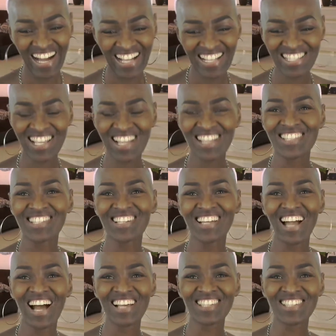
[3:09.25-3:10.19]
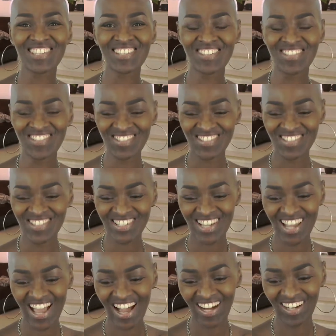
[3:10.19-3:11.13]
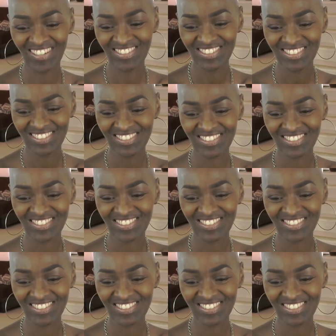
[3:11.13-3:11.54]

I'll talk to you guys soon. Ciao.